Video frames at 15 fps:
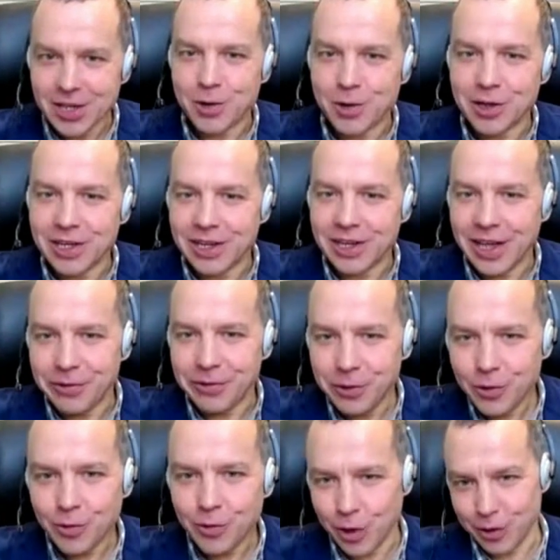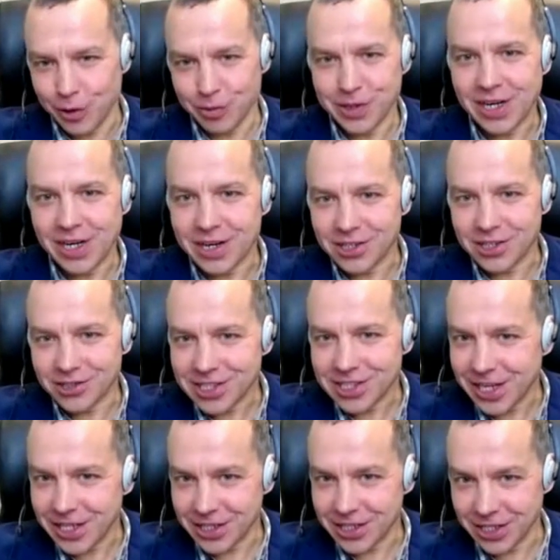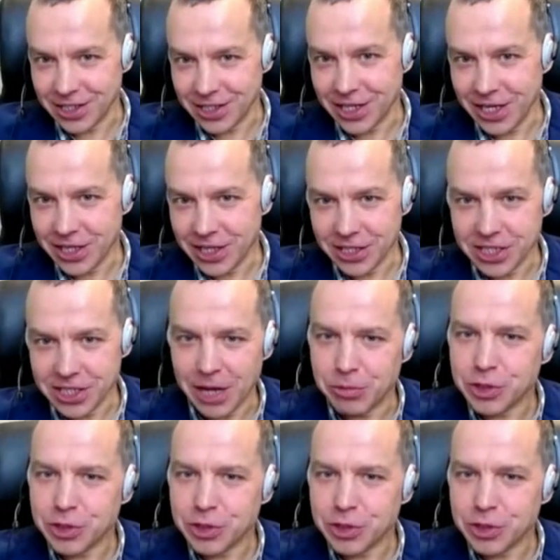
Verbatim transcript: Only a few volumes are translated into English.